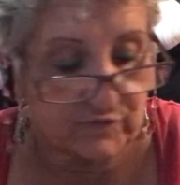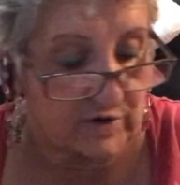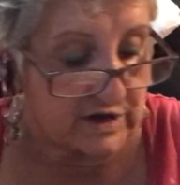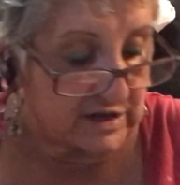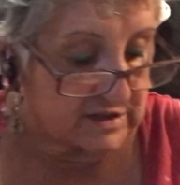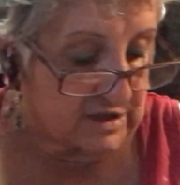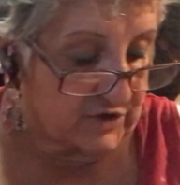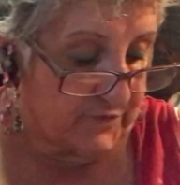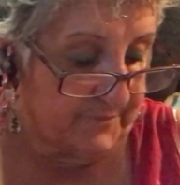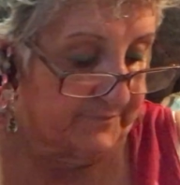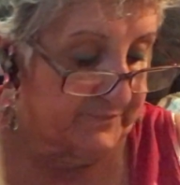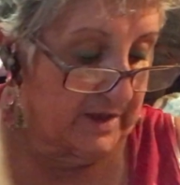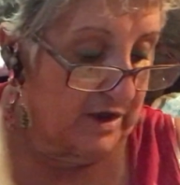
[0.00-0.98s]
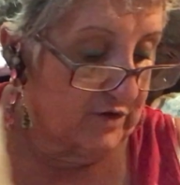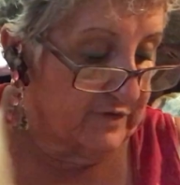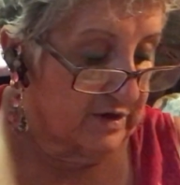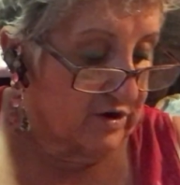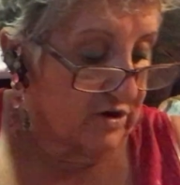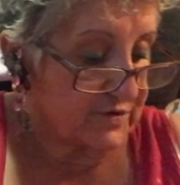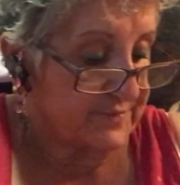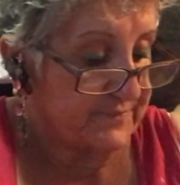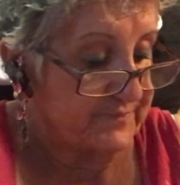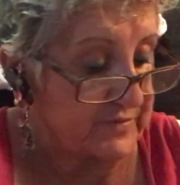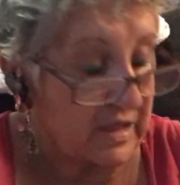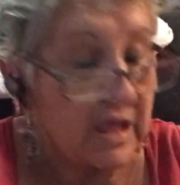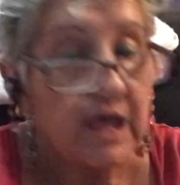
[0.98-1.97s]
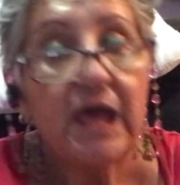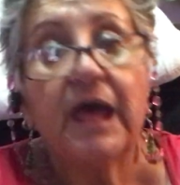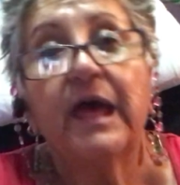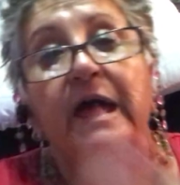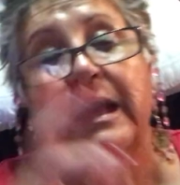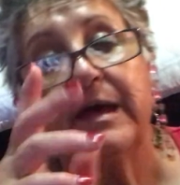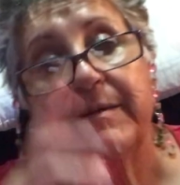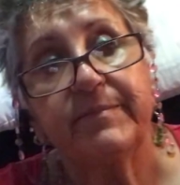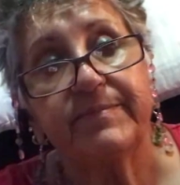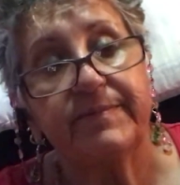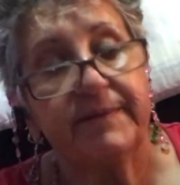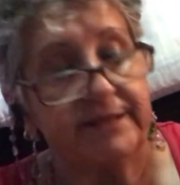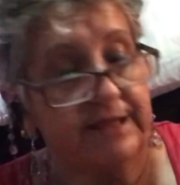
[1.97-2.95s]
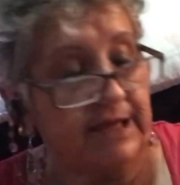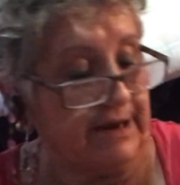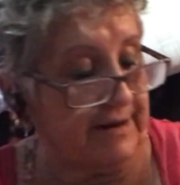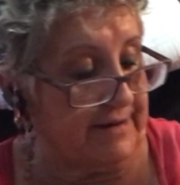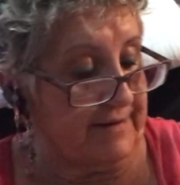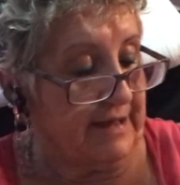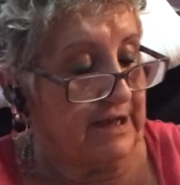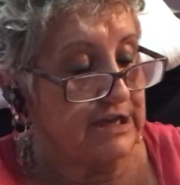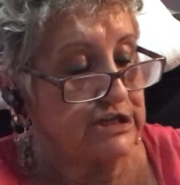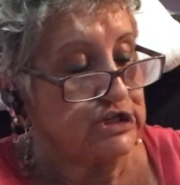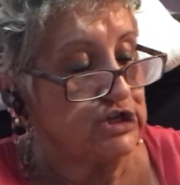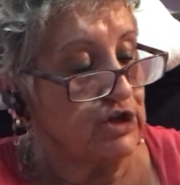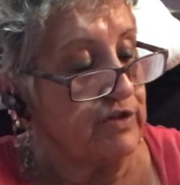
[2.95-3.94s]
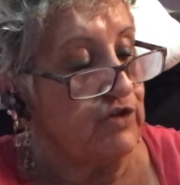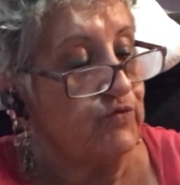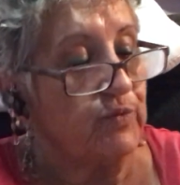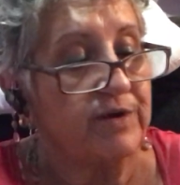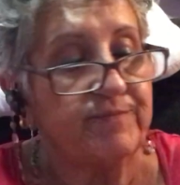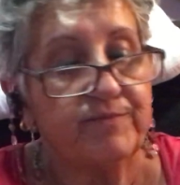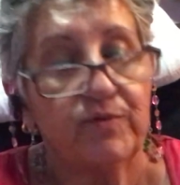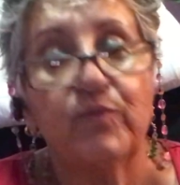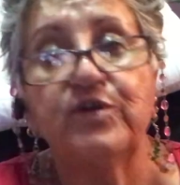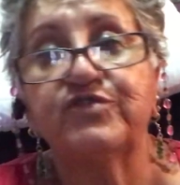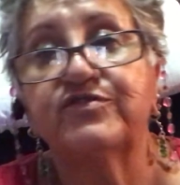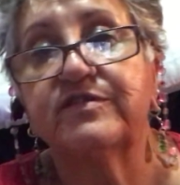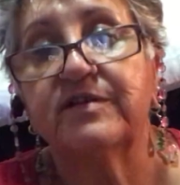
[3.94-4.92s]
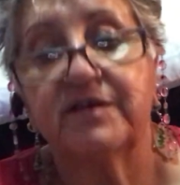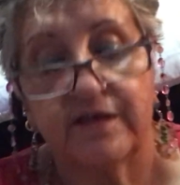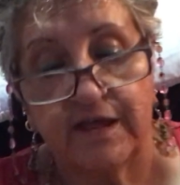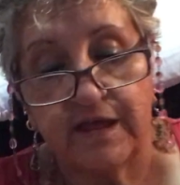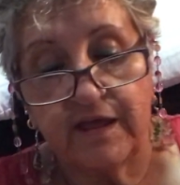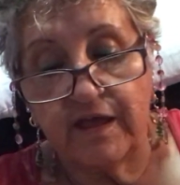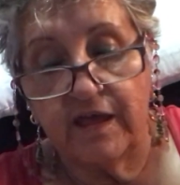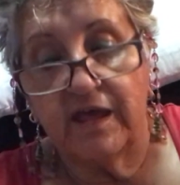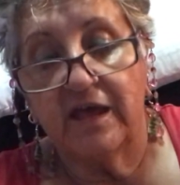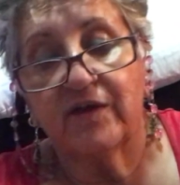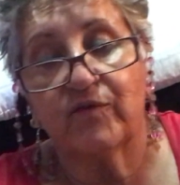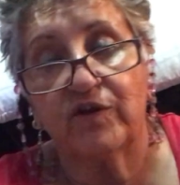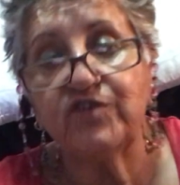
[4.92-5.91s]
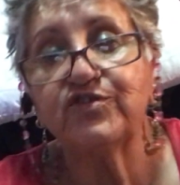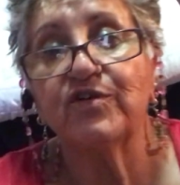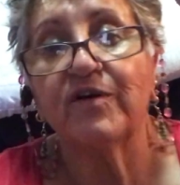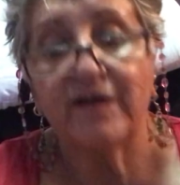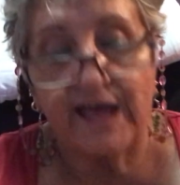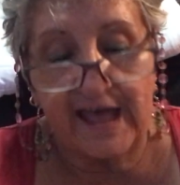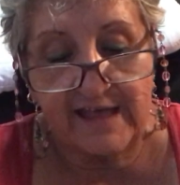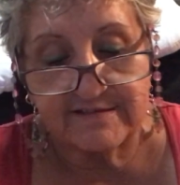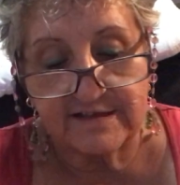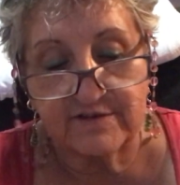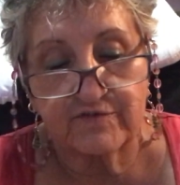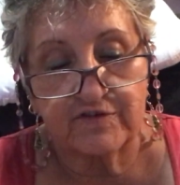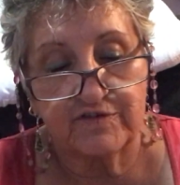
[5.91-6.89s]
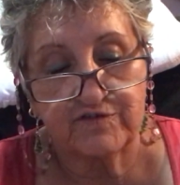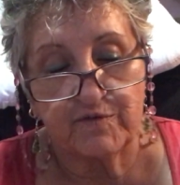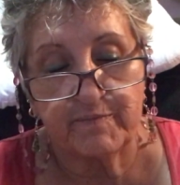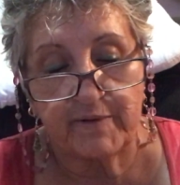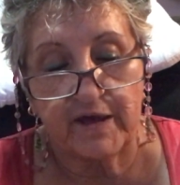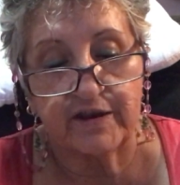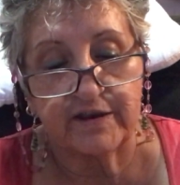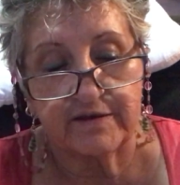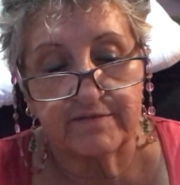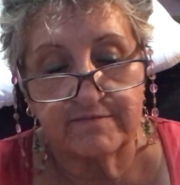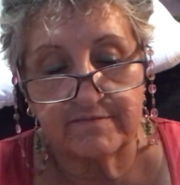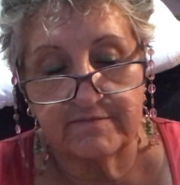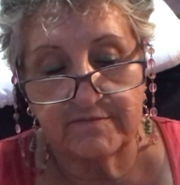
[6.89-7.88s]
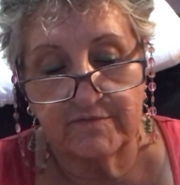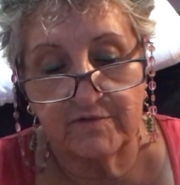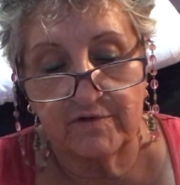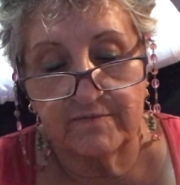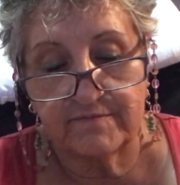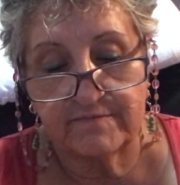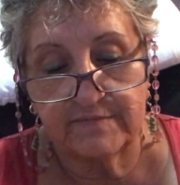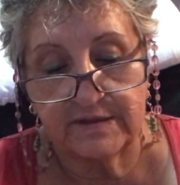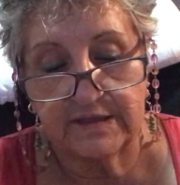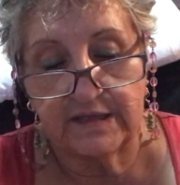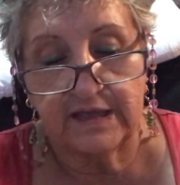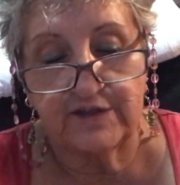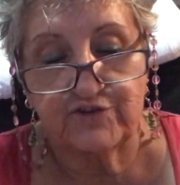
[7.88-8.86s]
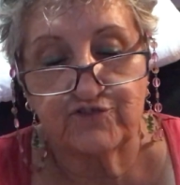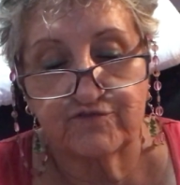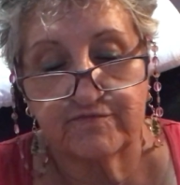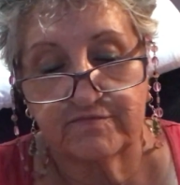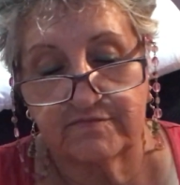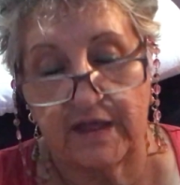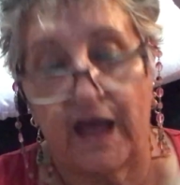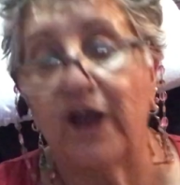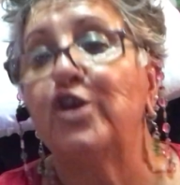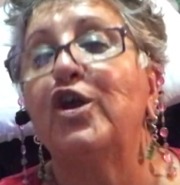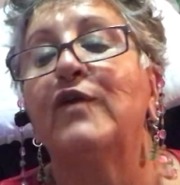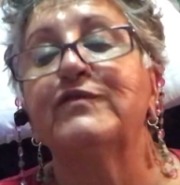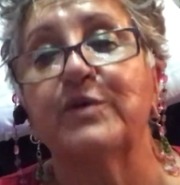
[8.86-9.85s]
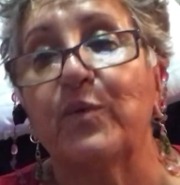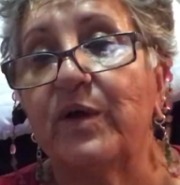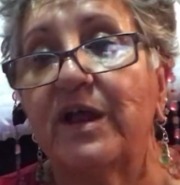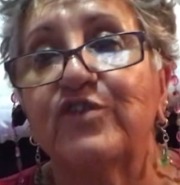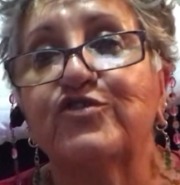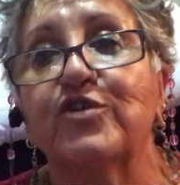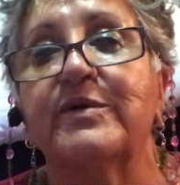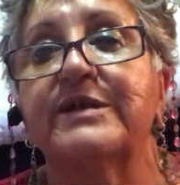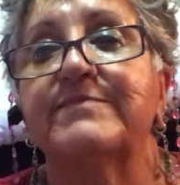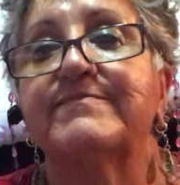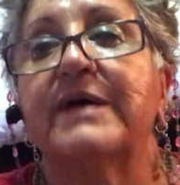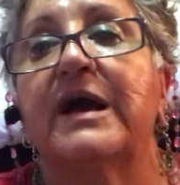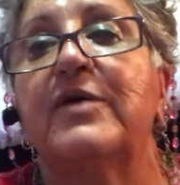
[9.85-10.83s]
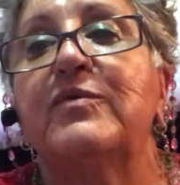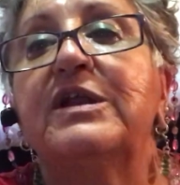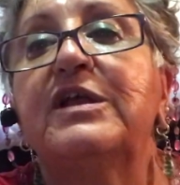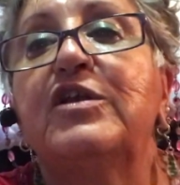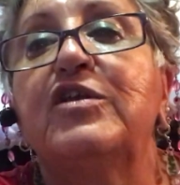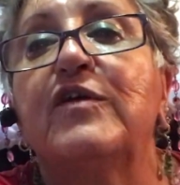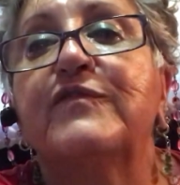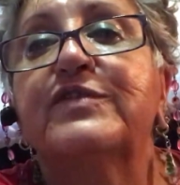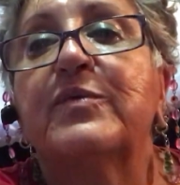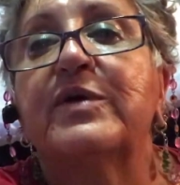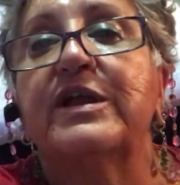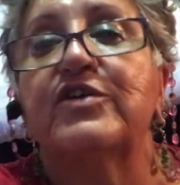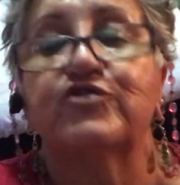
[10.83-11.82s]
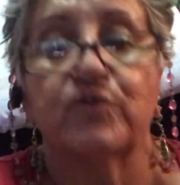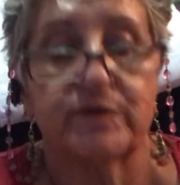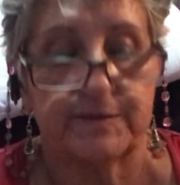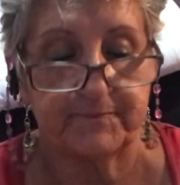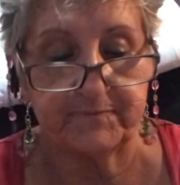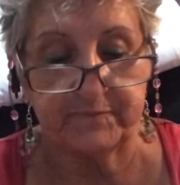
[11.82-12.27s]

What can I tell you? I love the color. Then I saw this one, which Crystal has it. Crystal bought it, and I loved it when I saw it. I really loved it when I saw it.